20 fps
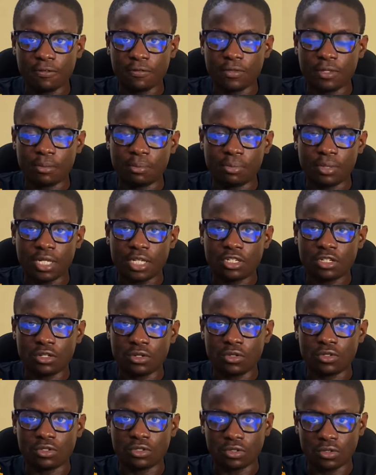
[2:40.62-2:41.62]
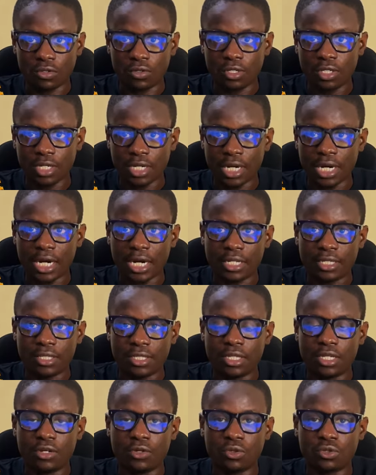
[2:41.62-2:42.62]
the place looks good and
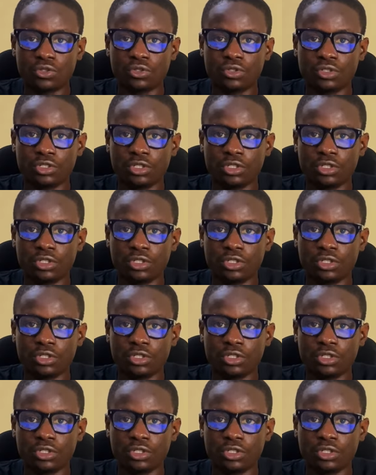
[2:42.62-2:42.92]
they also